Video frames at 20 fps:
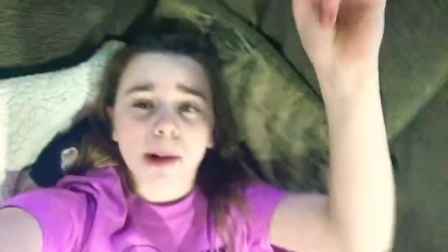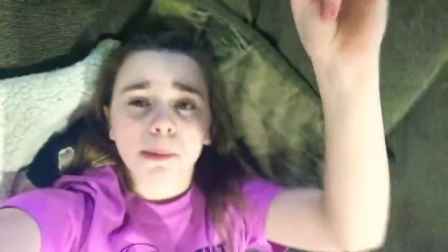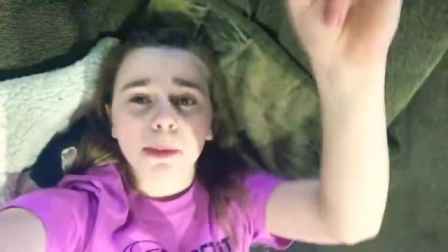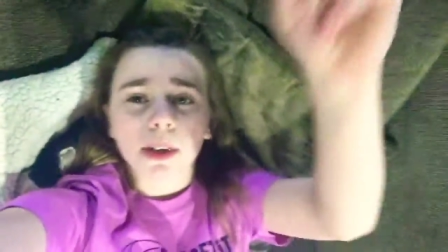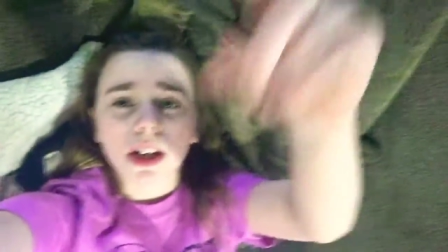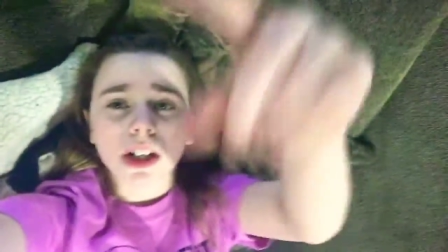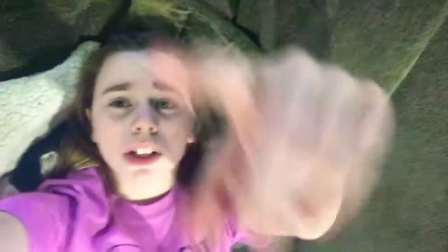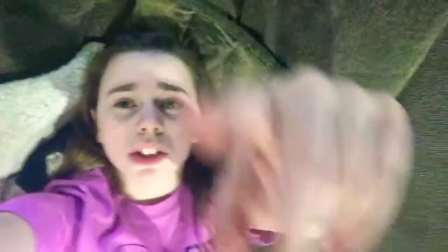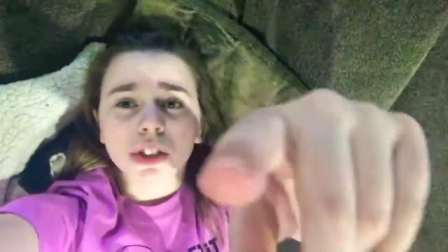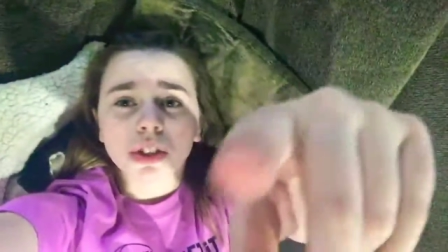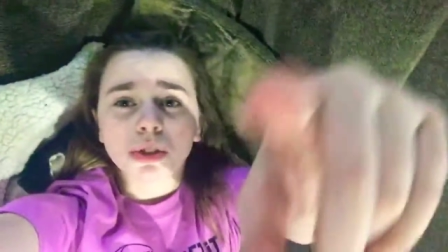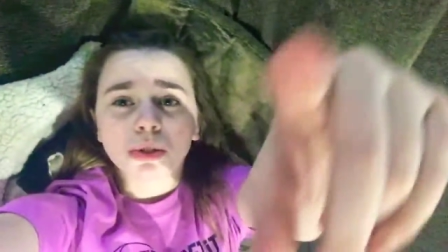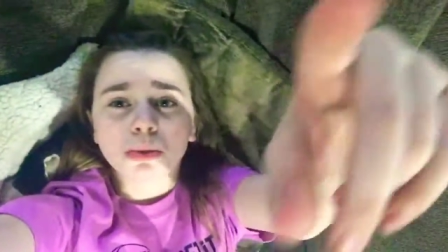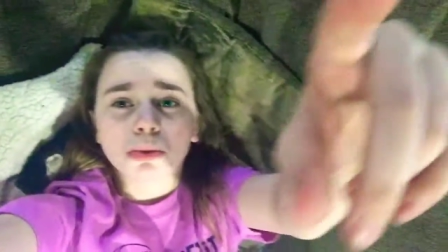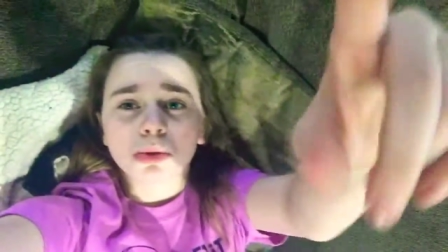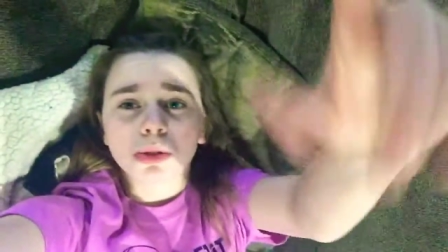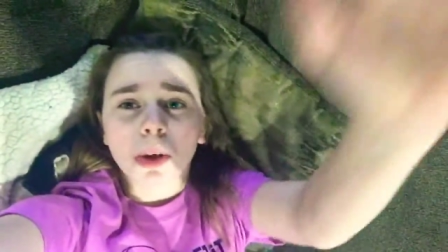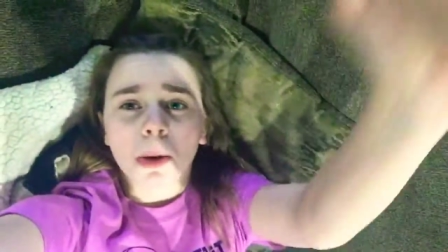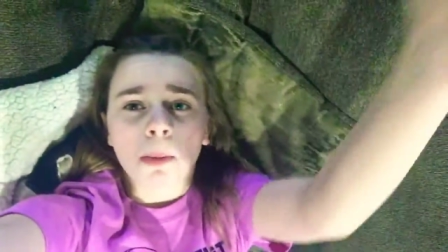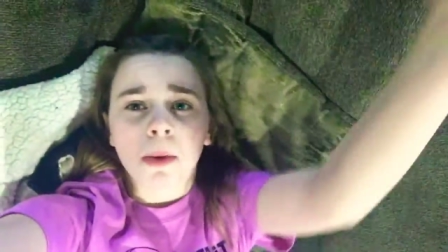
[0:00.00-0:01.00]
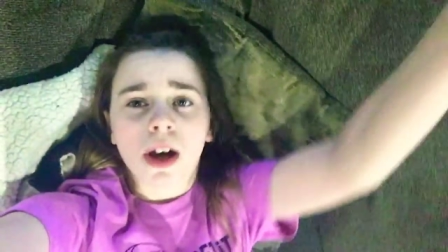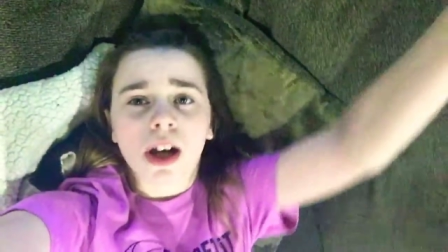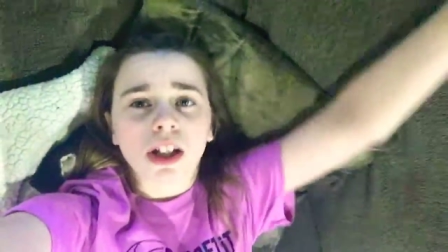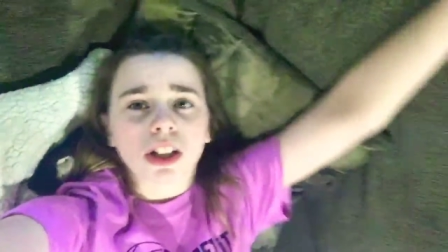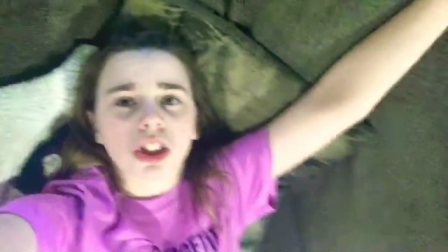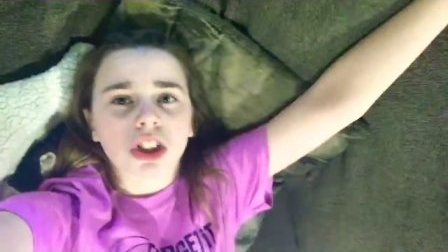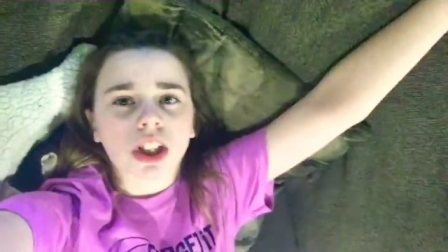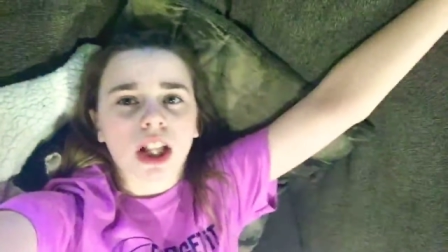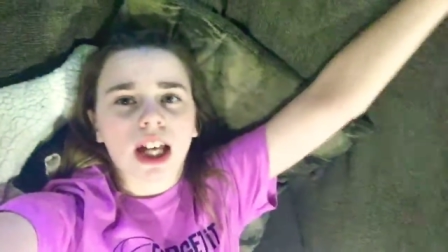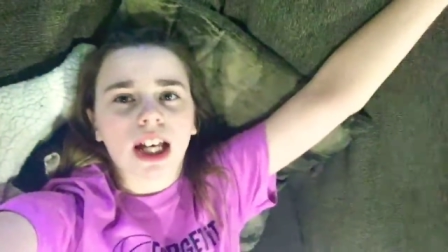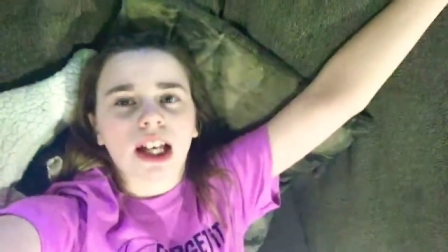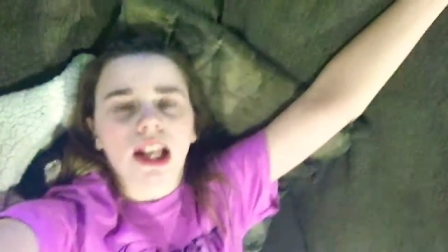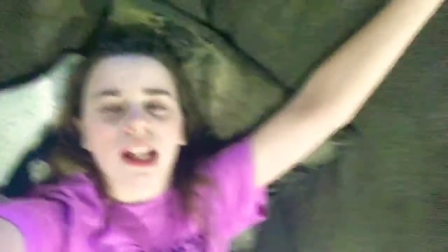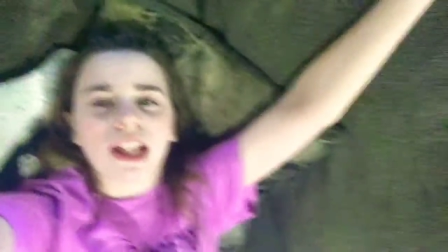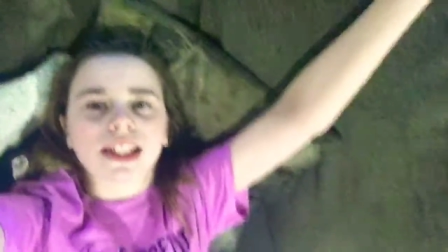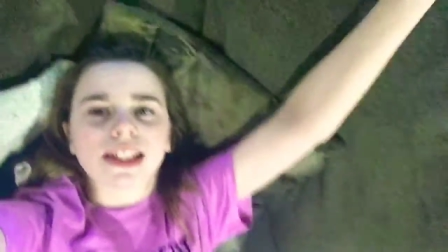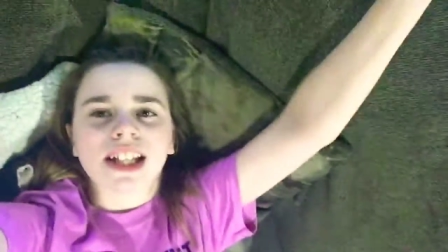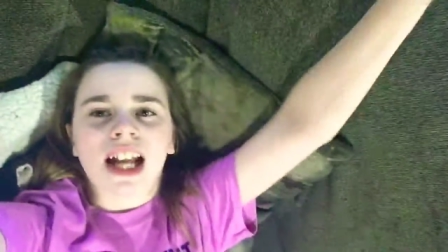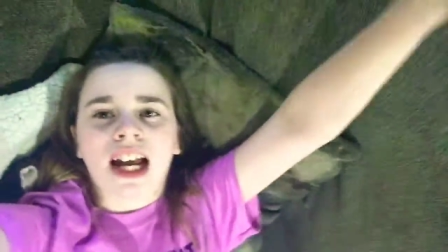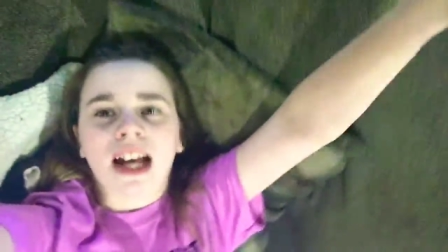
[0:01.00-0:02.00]
I'm going to do so much. Like,
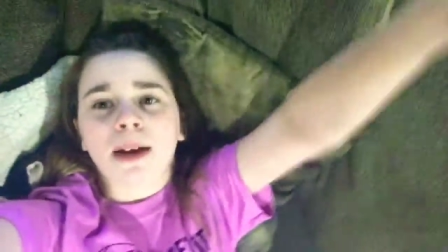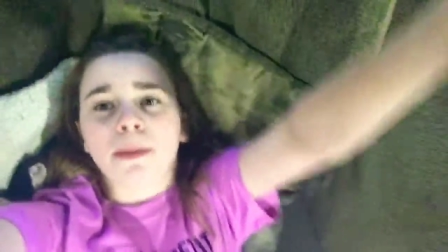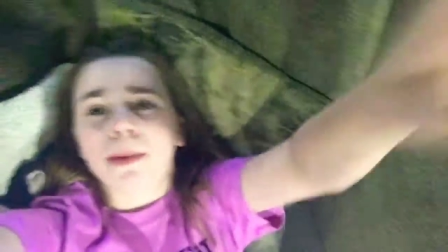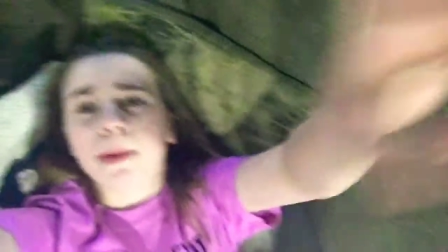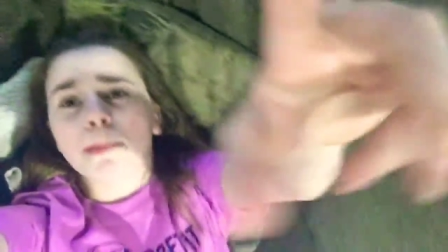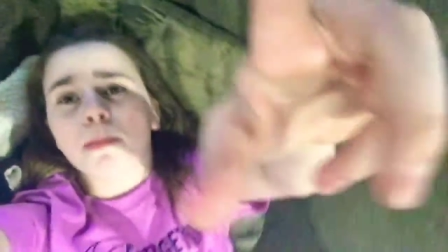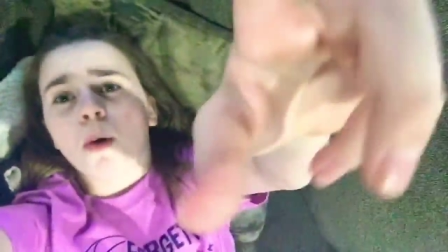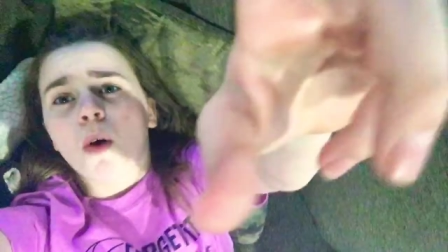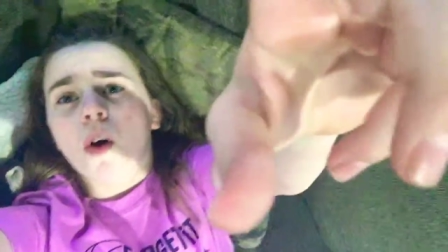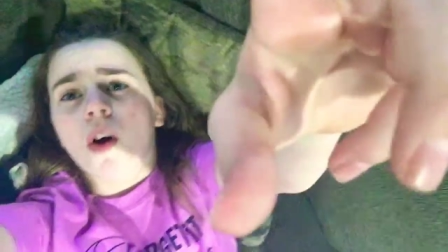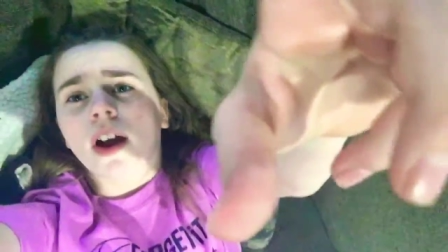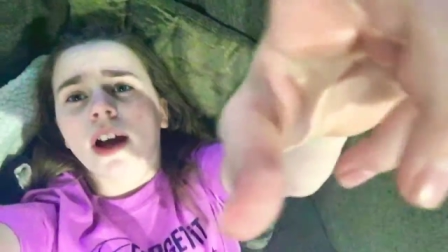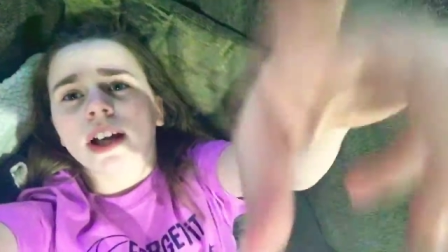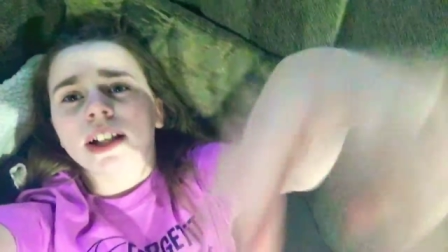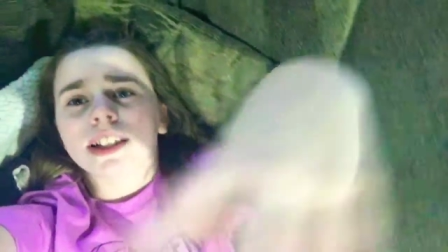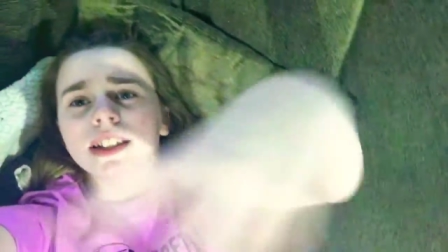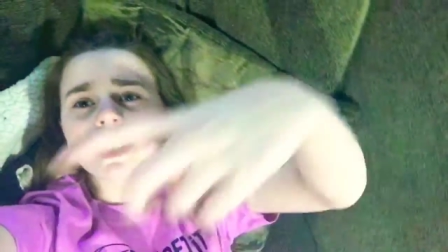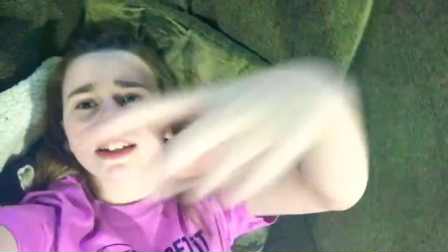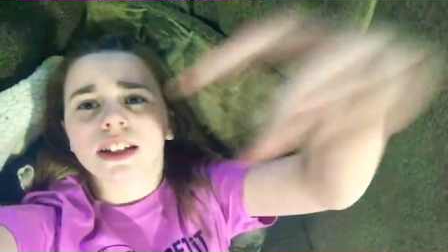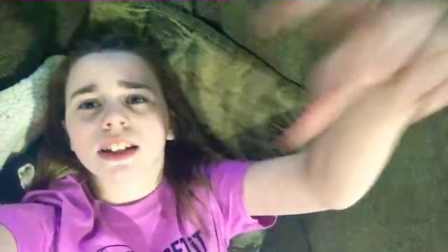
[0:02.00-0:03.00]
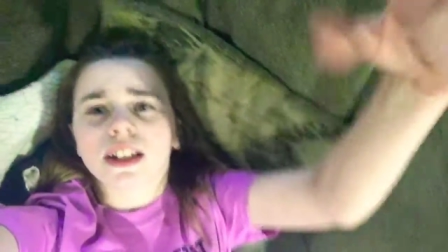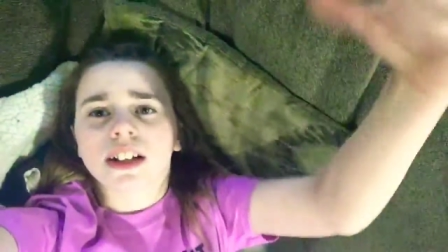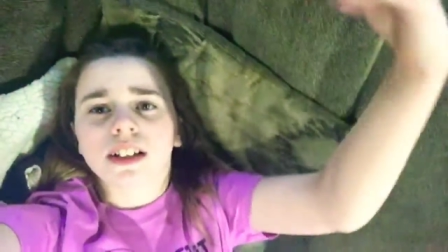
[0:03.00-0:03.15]
it's not going to be boring.